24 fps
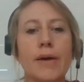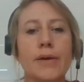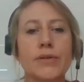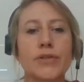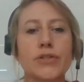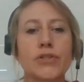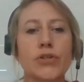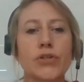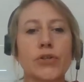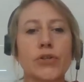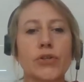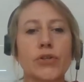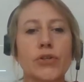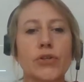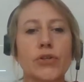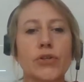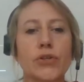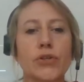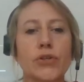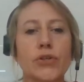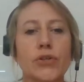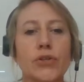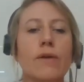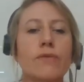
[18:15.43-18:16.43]
So you
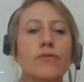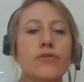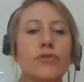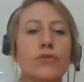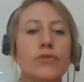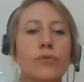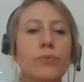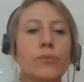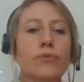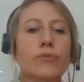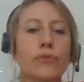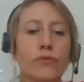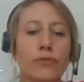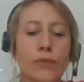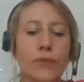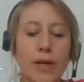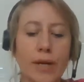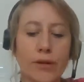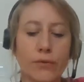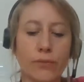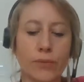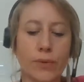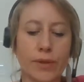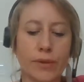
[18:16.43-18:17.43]
also have to
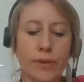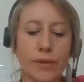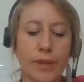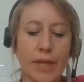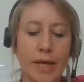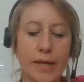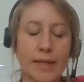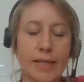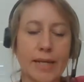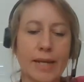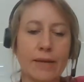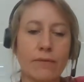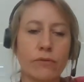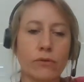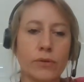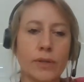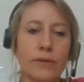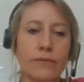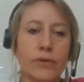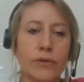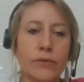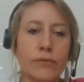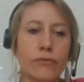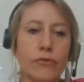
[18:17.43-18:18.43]
provide with that level
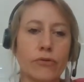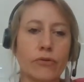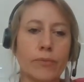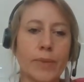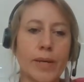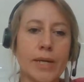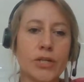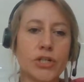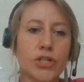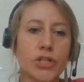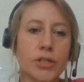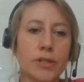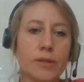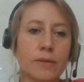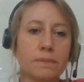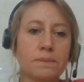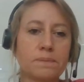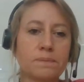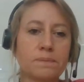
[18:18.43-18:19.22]
of information.